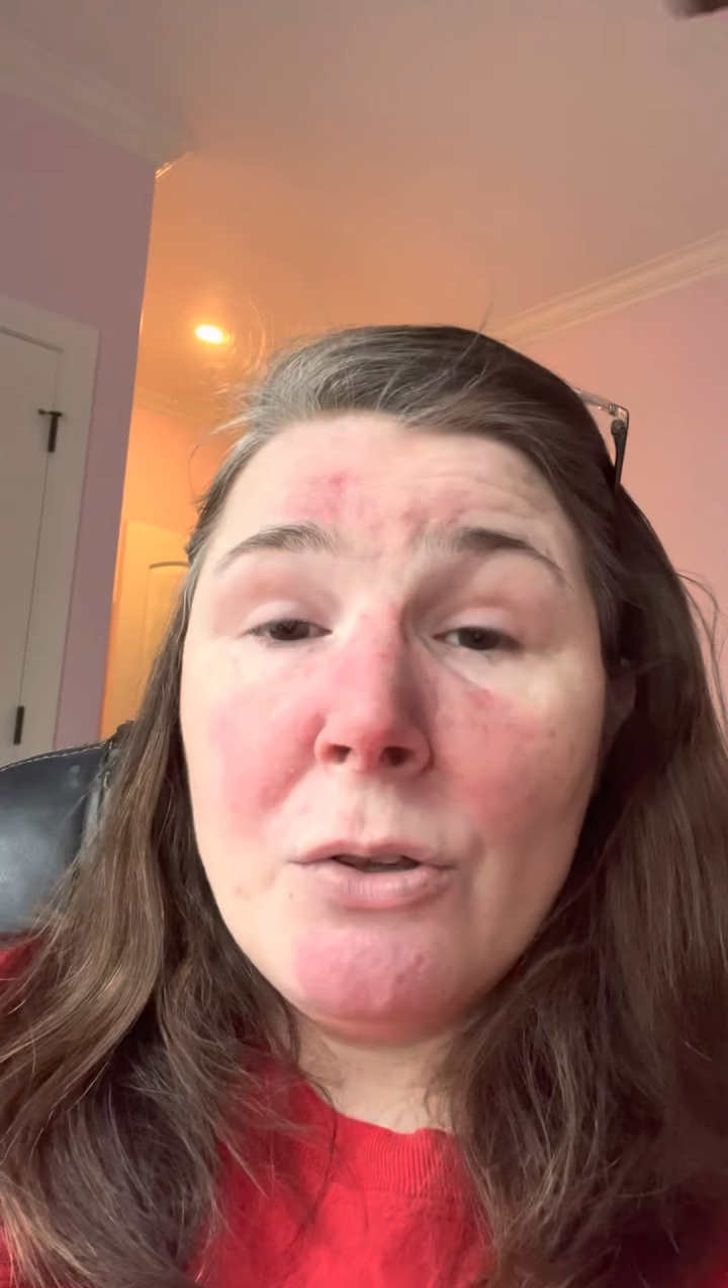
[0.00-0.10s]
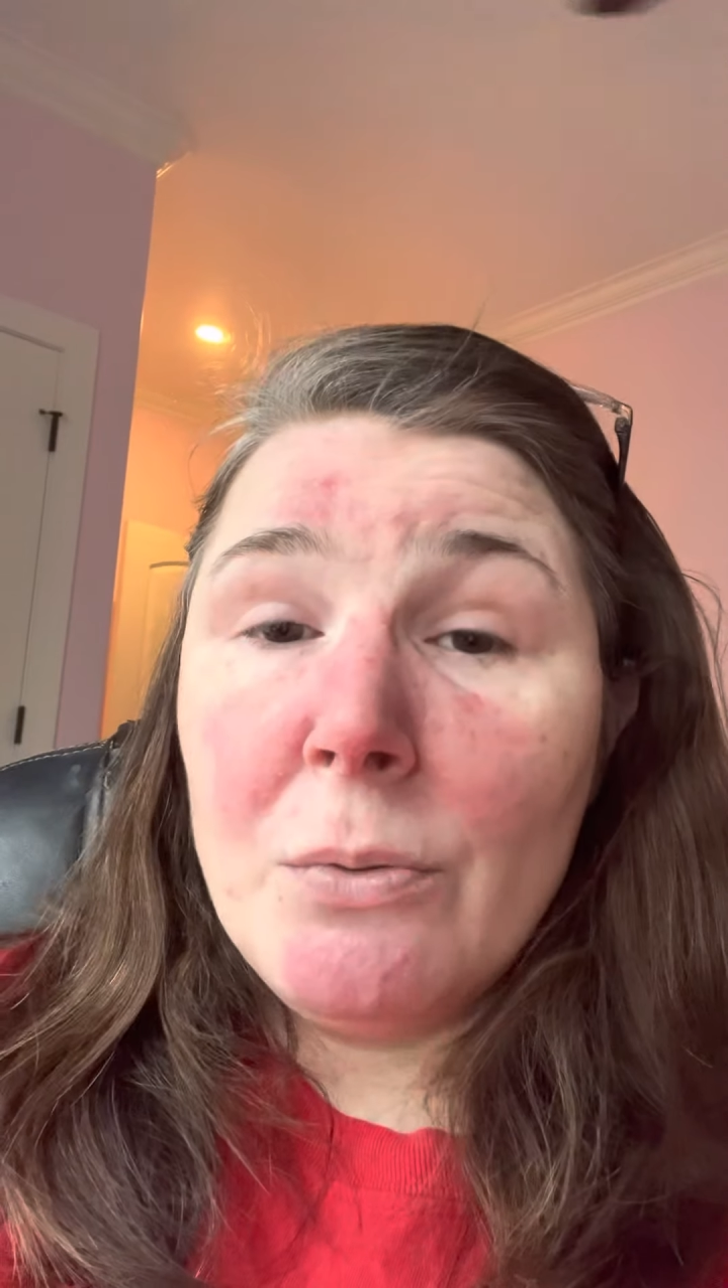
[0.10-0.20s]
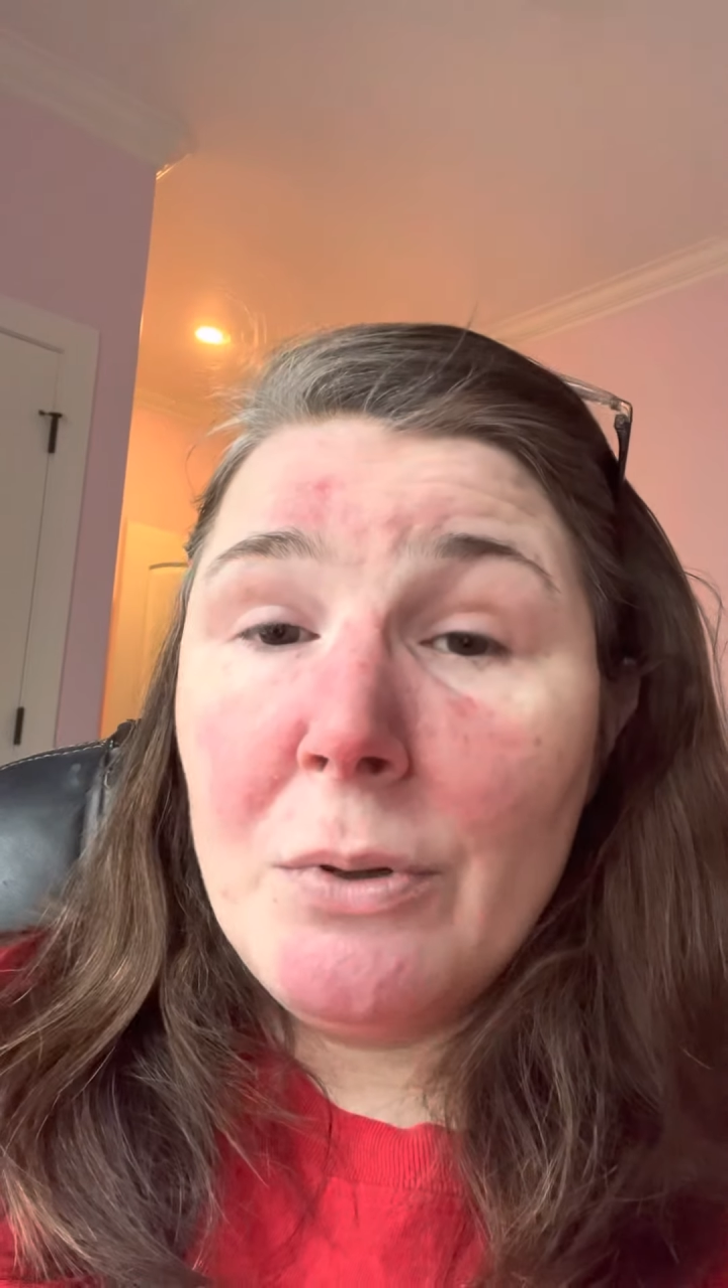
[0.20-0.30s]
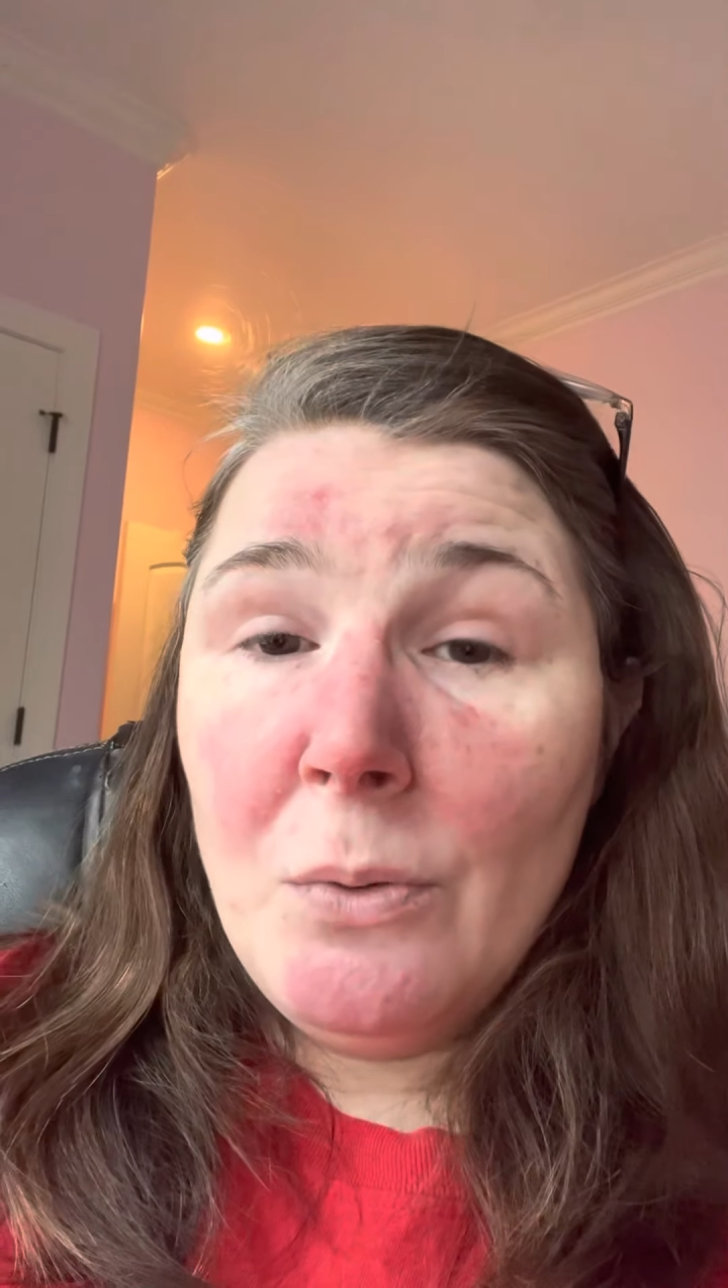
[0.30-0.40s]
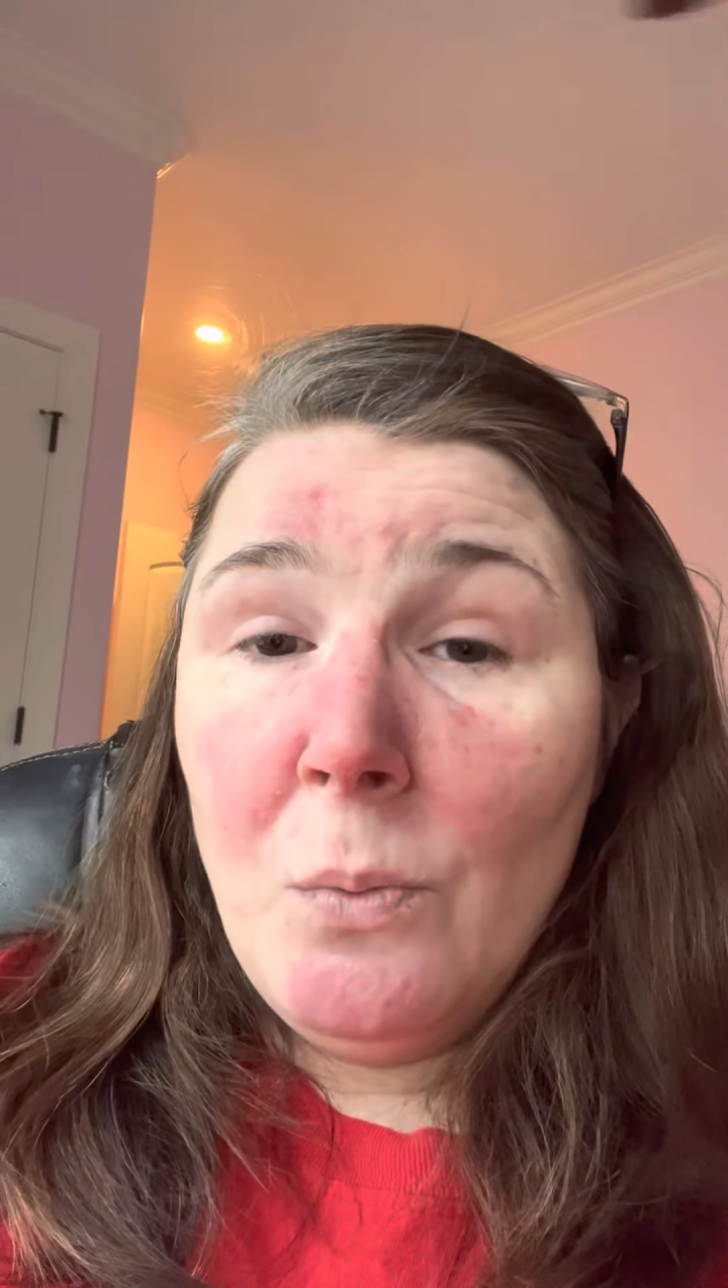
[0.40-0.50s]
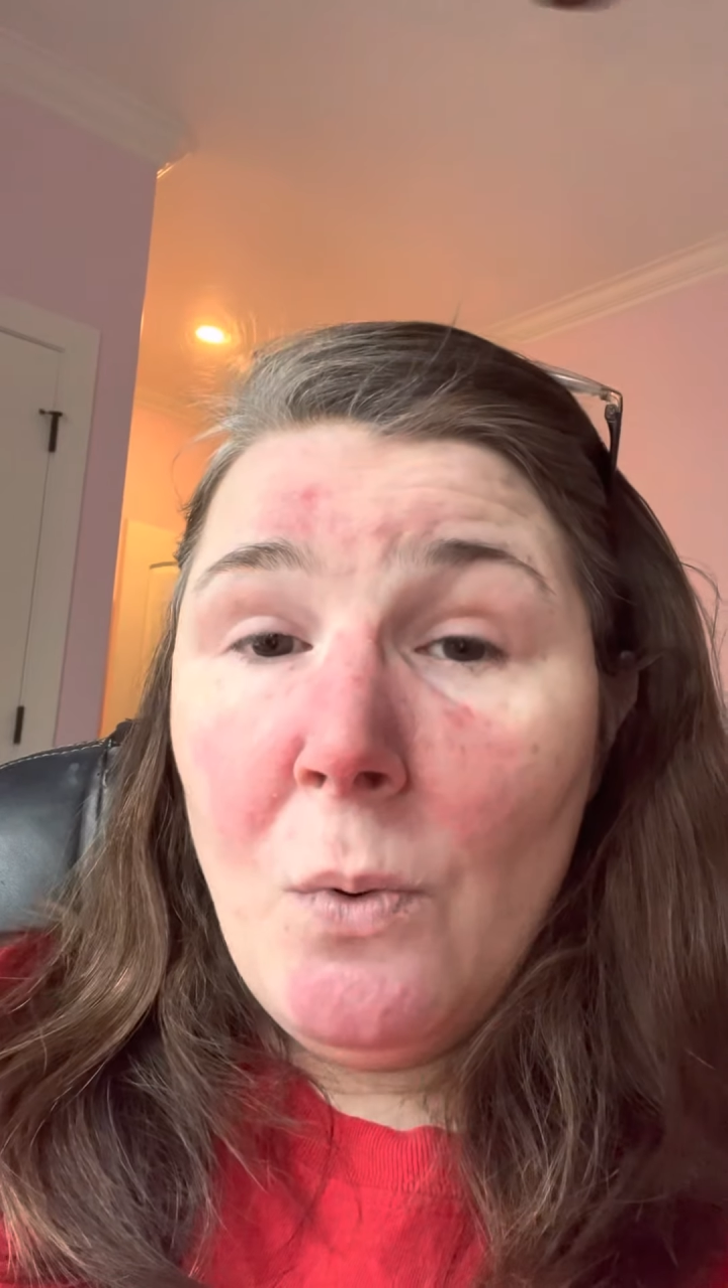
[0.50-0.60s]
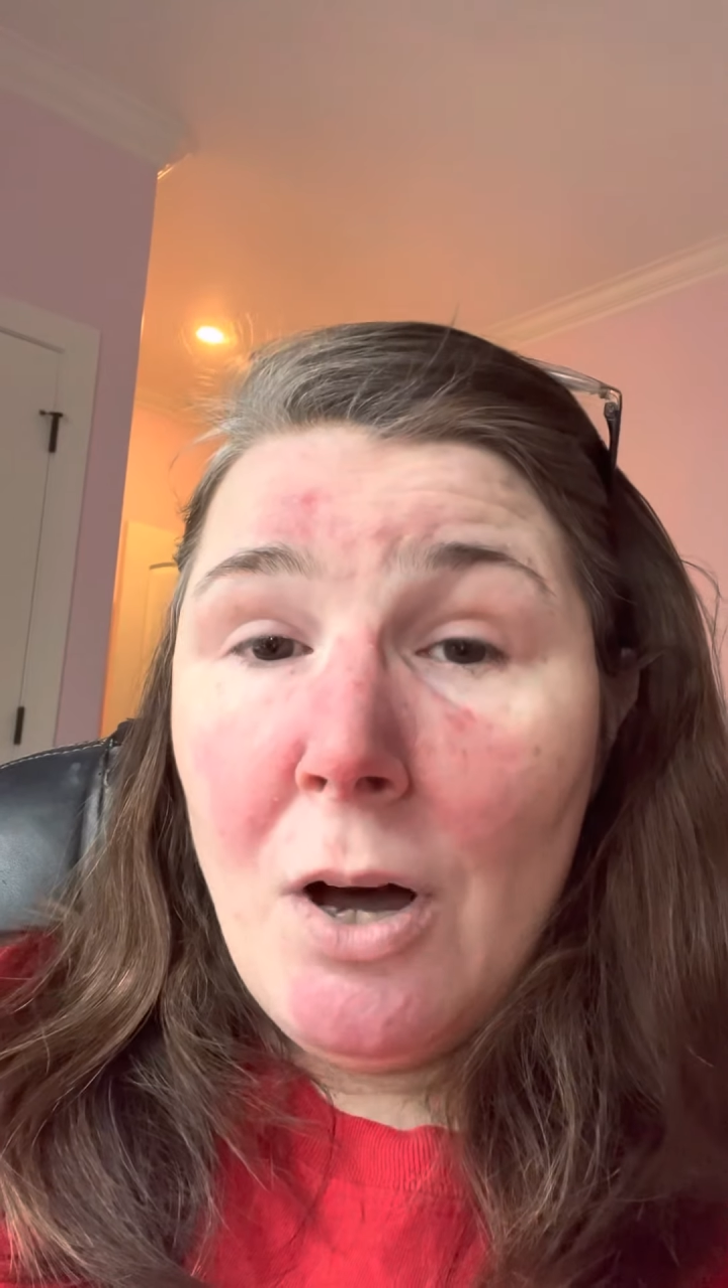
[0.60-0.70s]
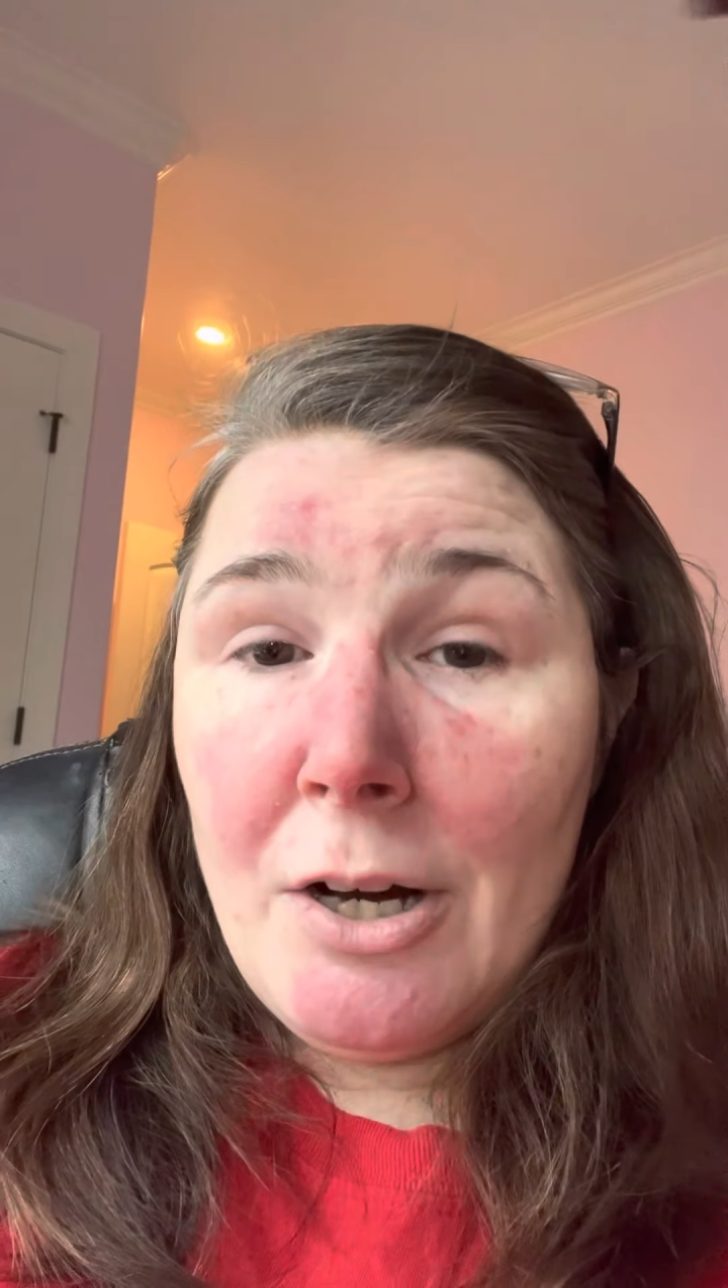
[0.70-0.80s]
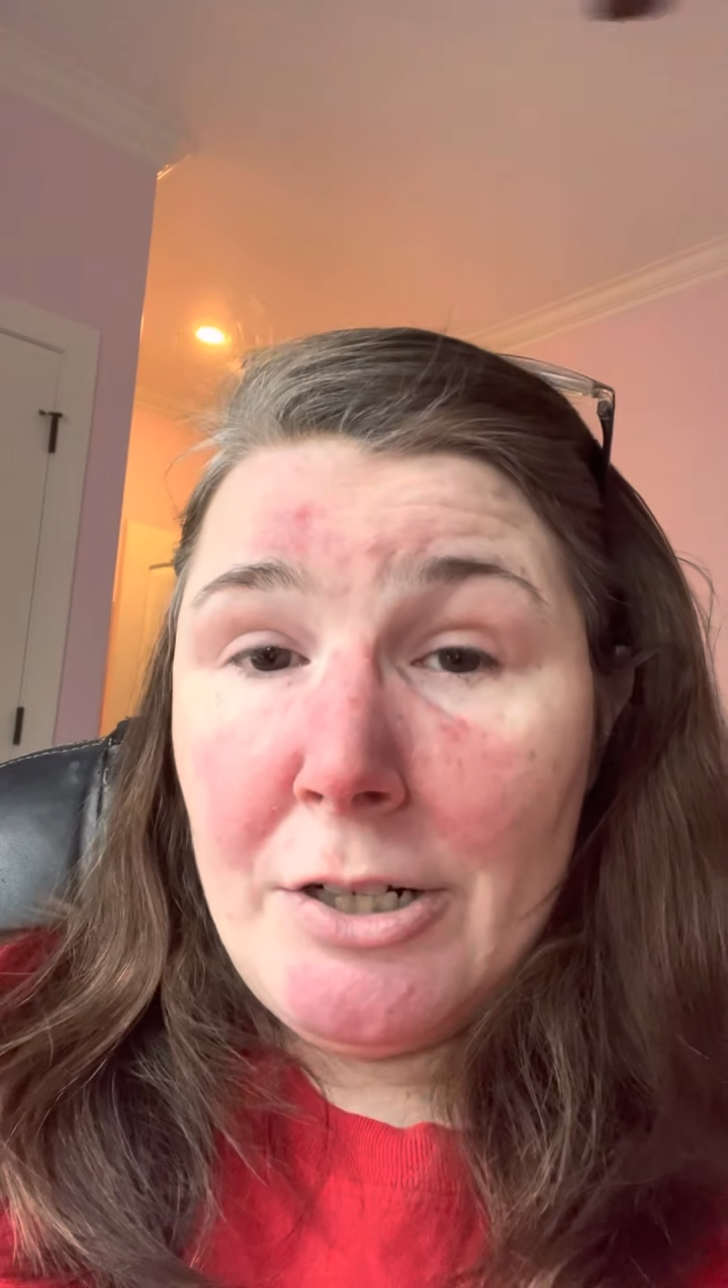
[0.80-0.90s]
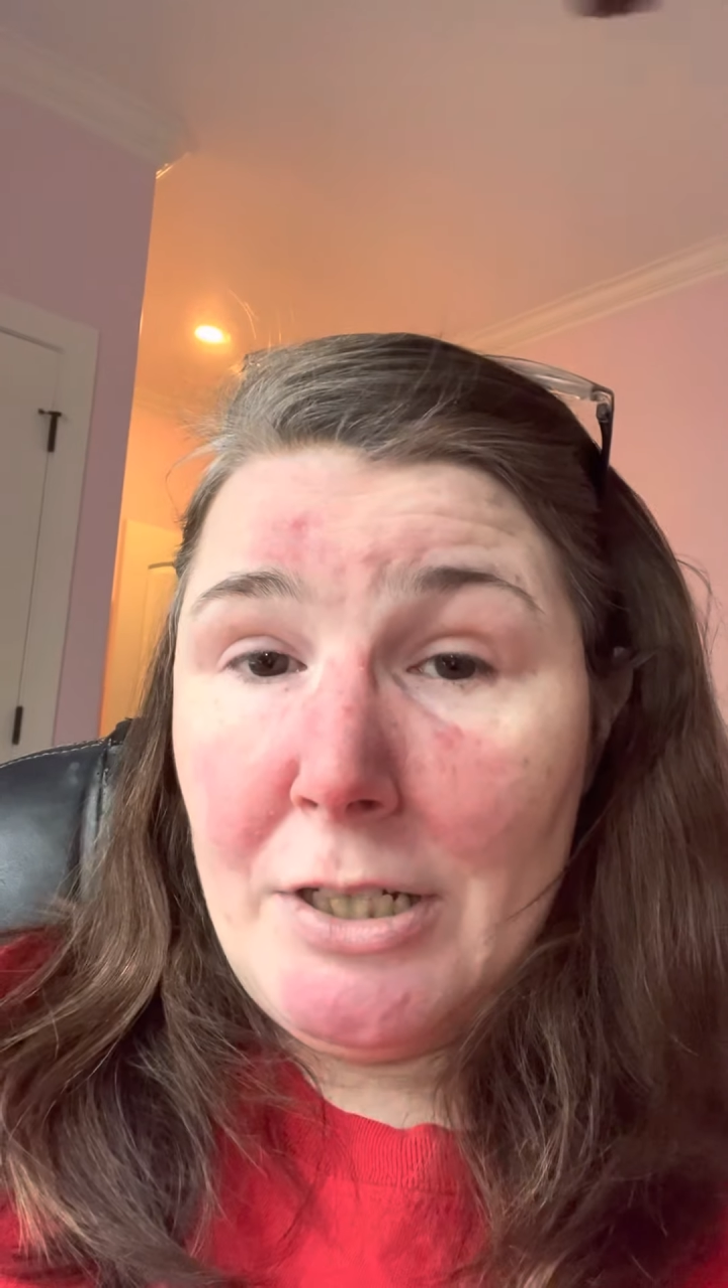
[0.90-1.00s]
through the water